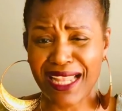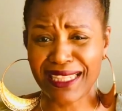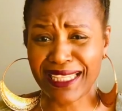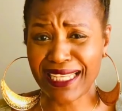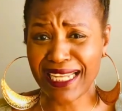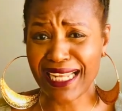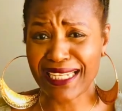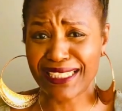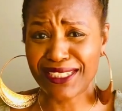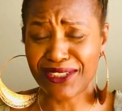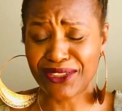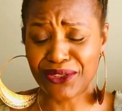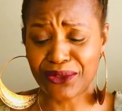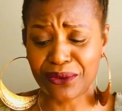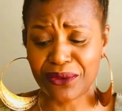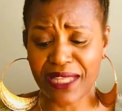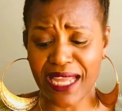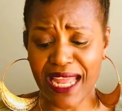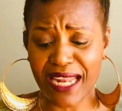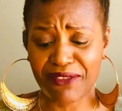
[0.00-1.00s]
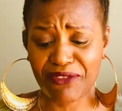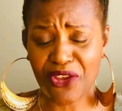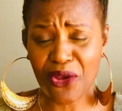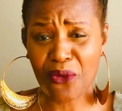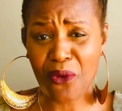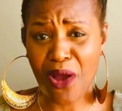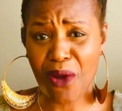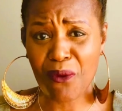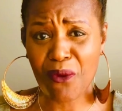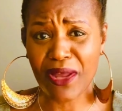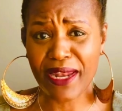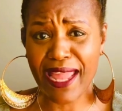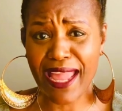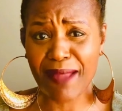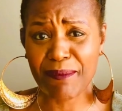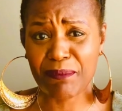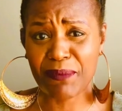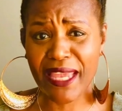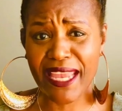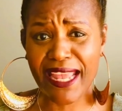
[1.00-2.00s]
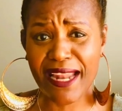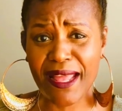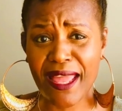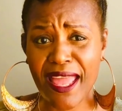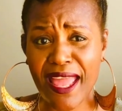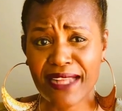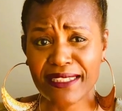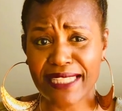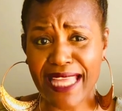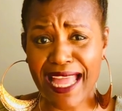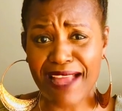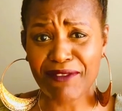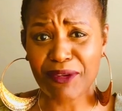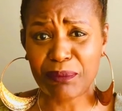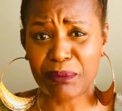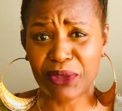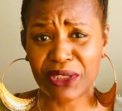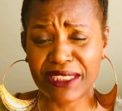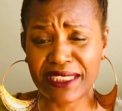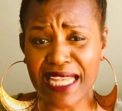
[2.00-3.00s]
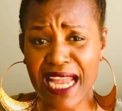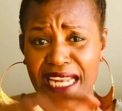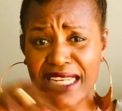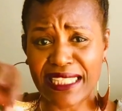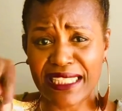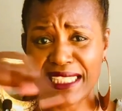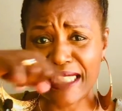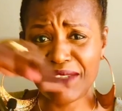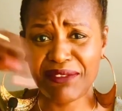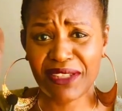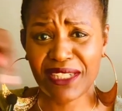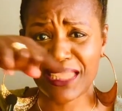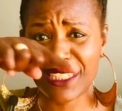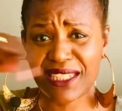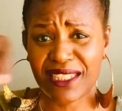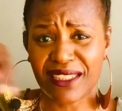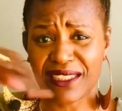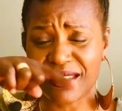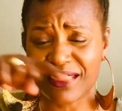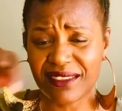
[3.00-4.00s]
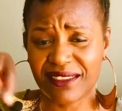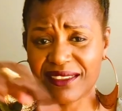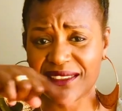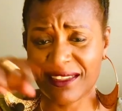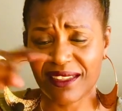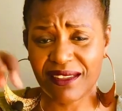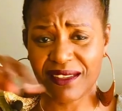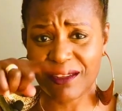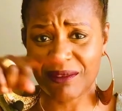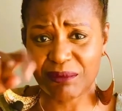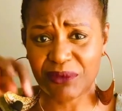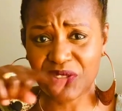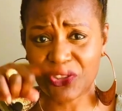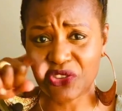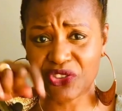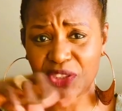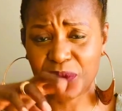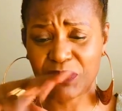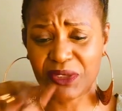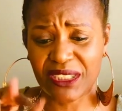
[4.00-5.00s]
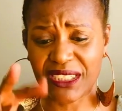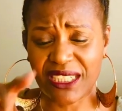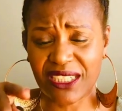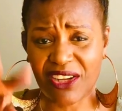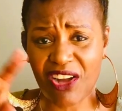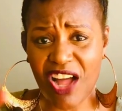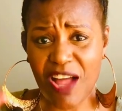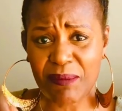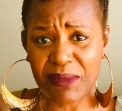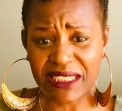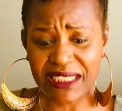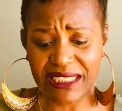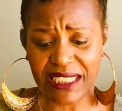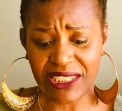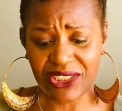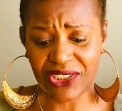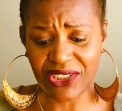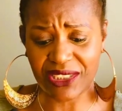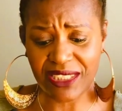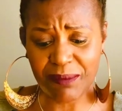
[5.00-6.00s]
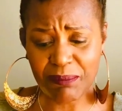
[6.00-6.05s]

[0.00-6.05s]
I think I need to do that. If you all want to have me to have a book signing, leave it in the description in the comment section.